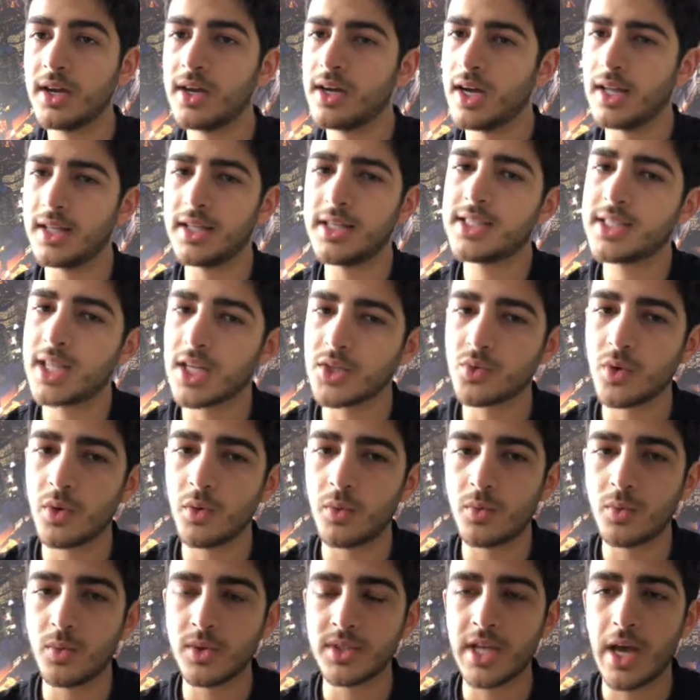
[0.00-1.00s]
At least that's
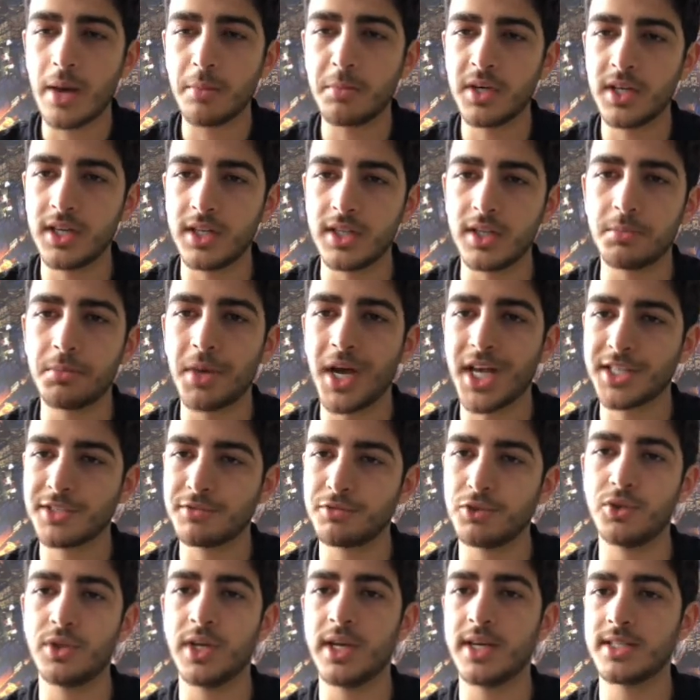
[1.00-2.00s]
what was happening in the past
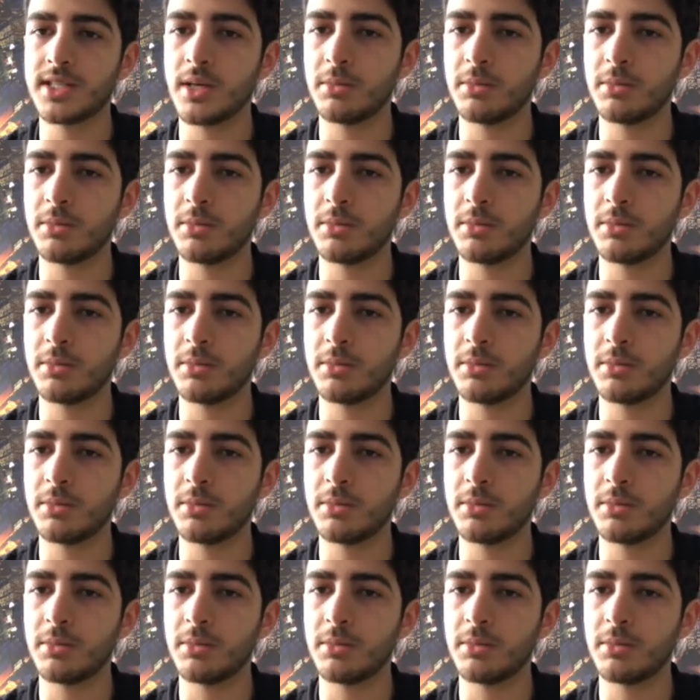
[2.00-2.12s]
few days.